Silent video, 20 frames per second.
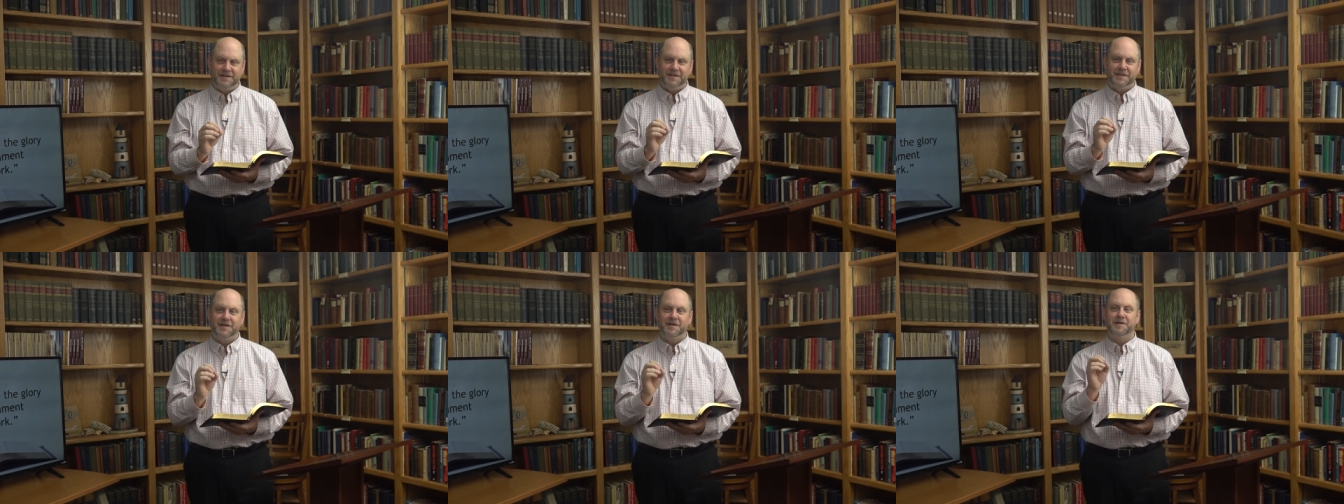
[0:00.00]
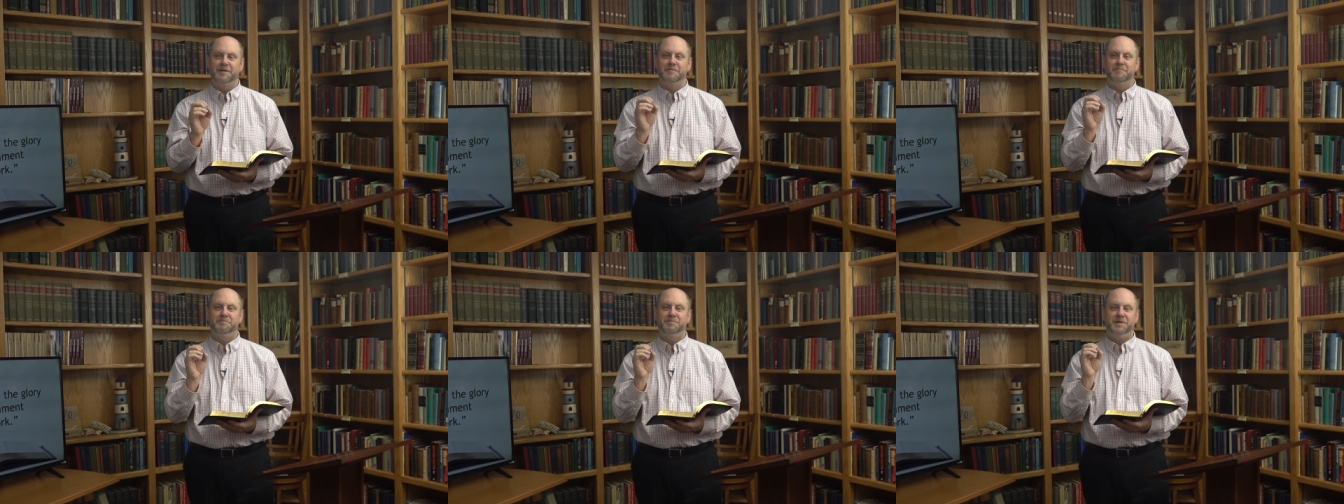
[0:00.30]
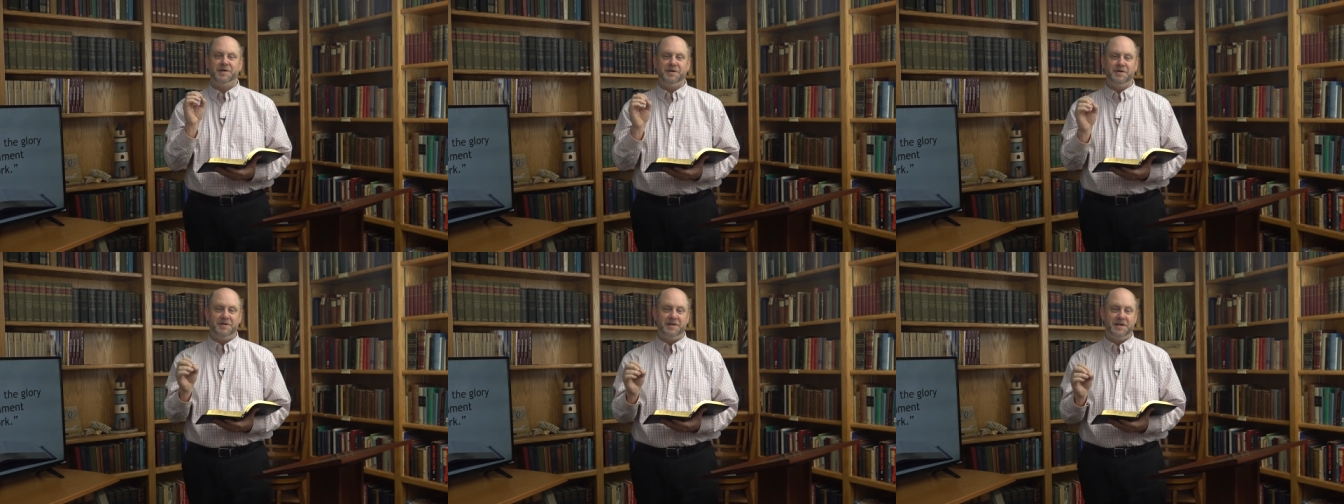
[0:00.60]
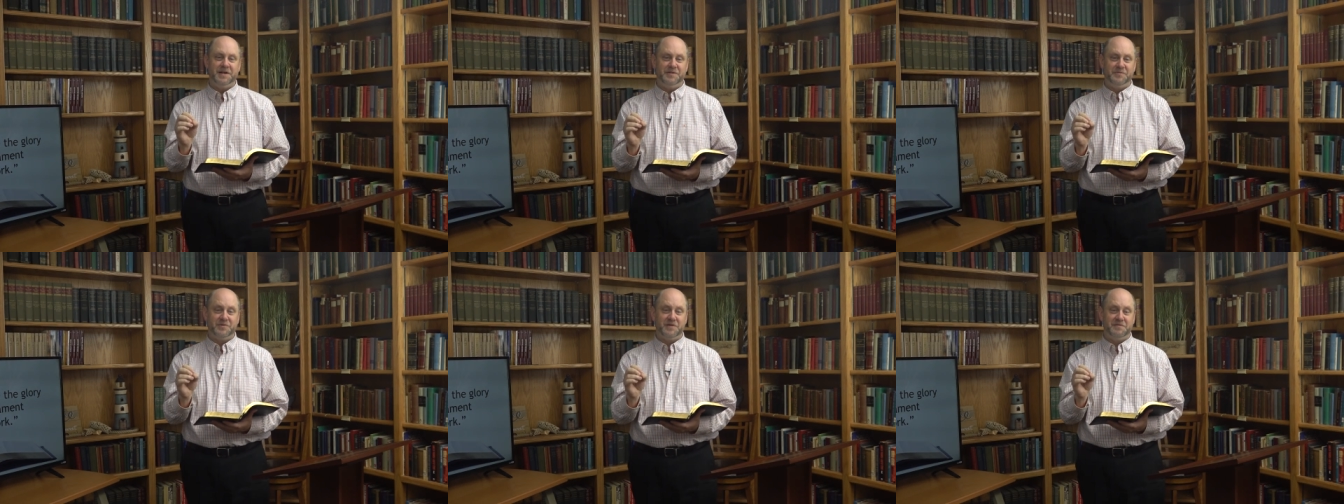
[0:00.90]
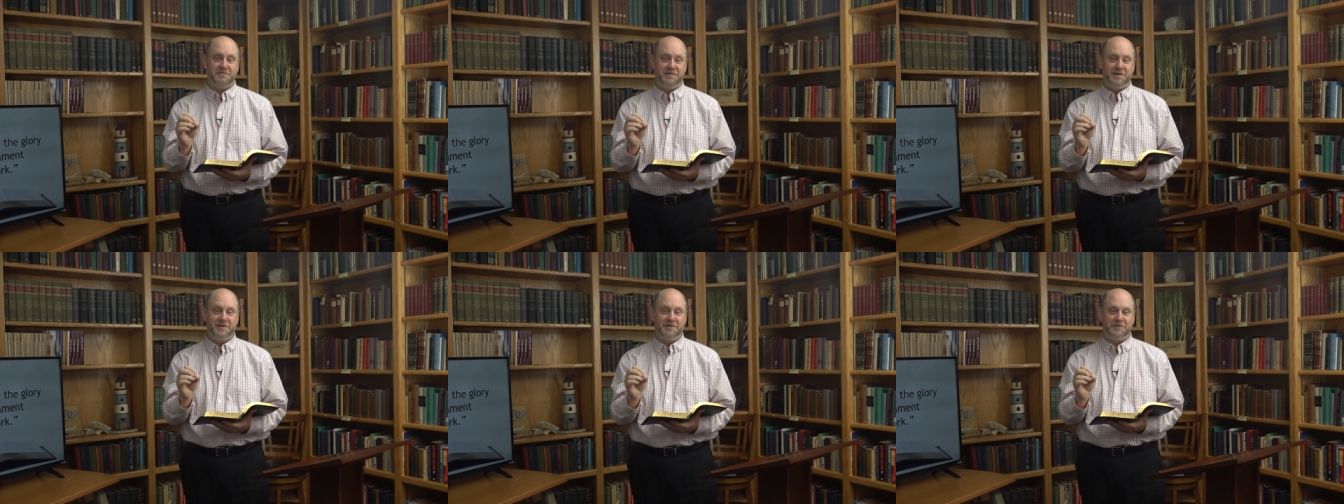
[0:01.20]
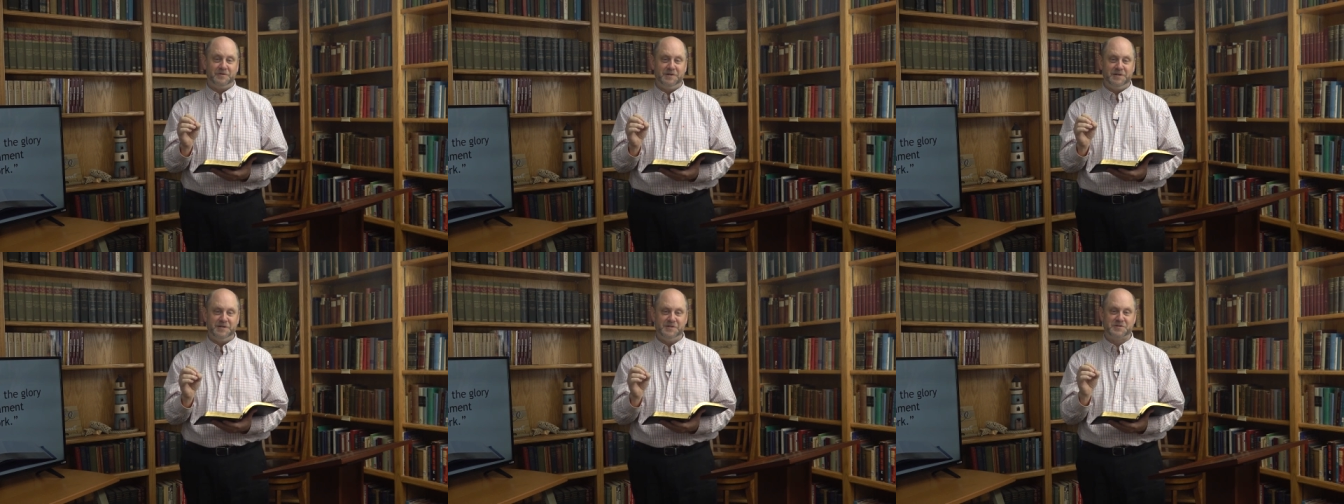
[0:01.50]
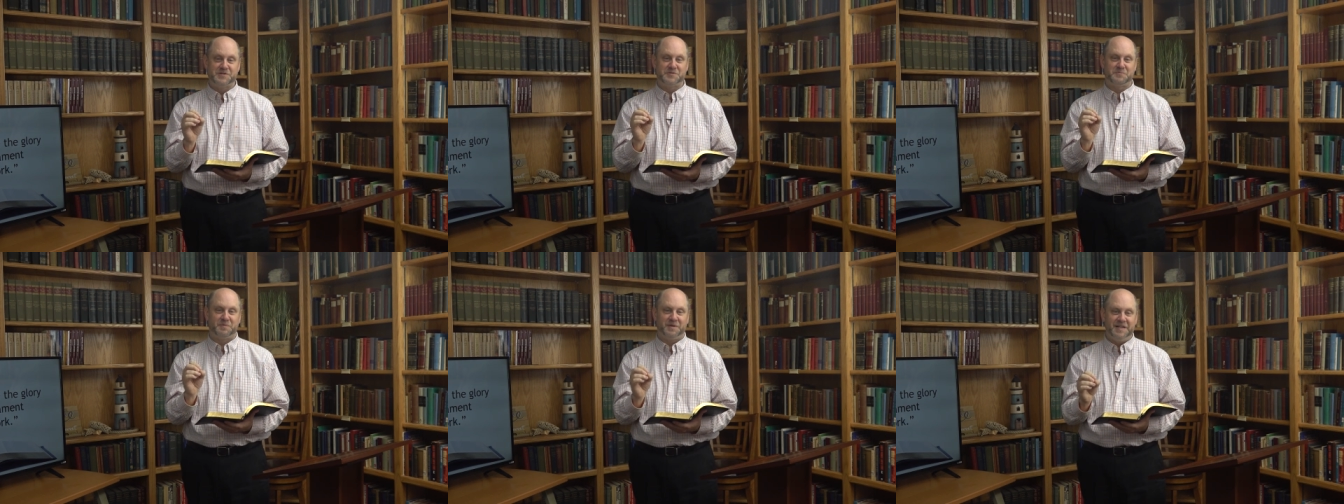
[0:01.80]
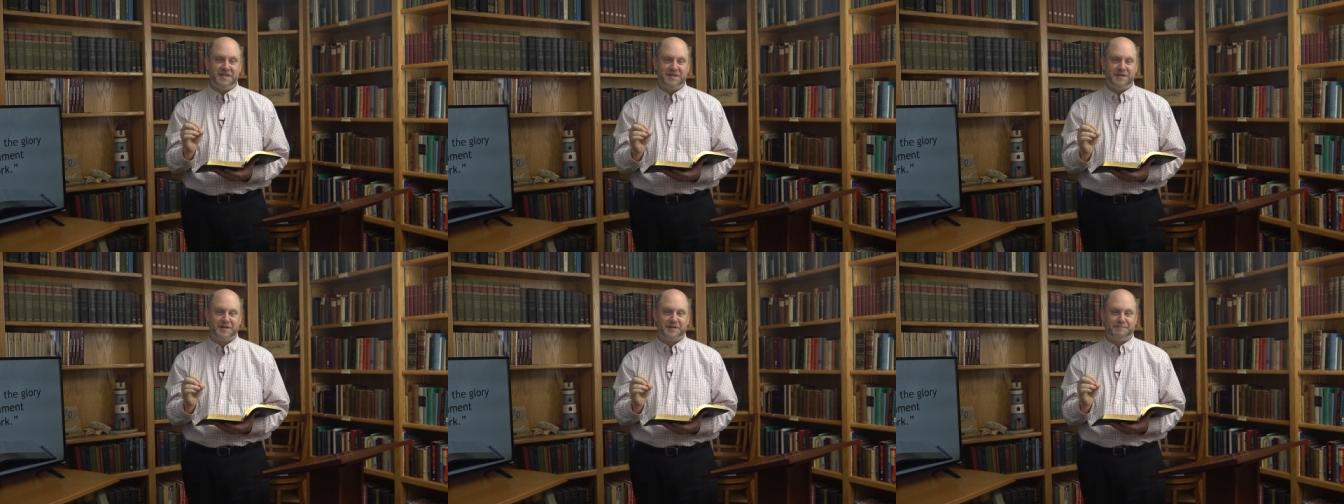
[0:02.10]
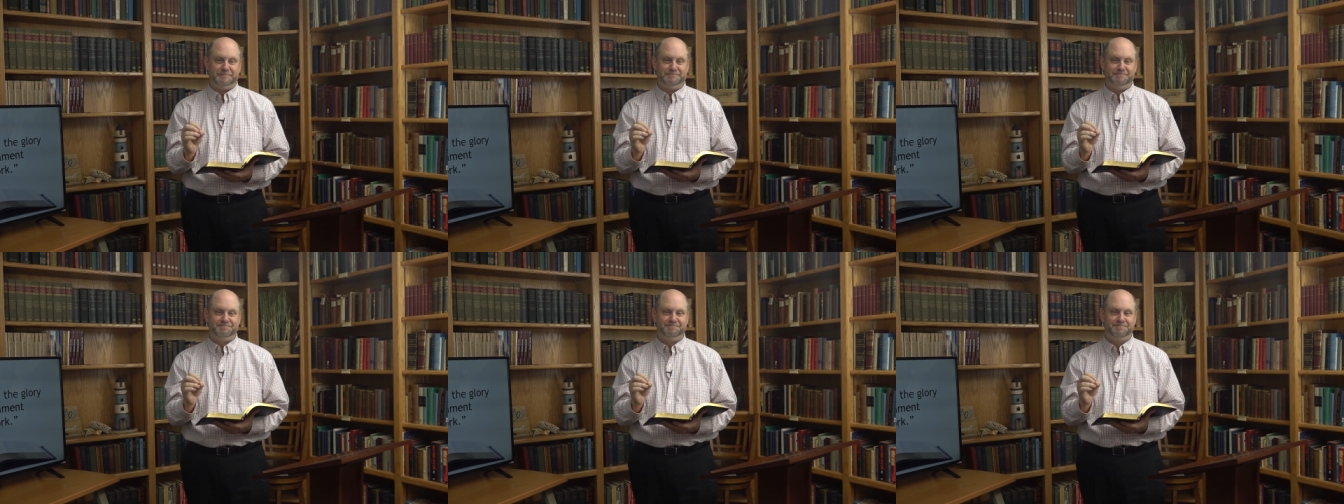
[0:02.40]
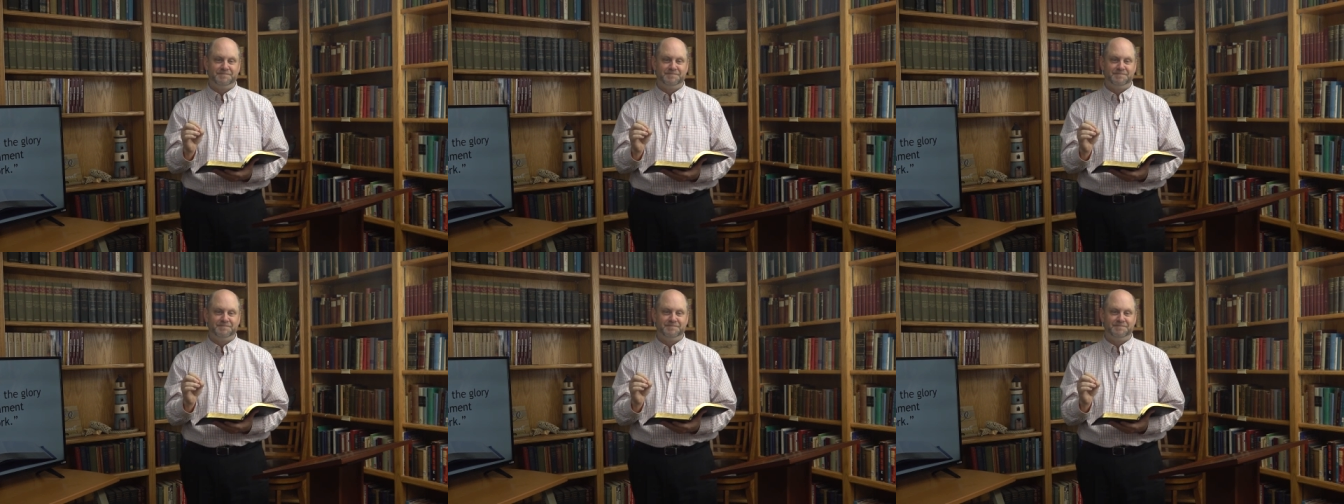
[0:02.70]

Their beauty reveal His splendor.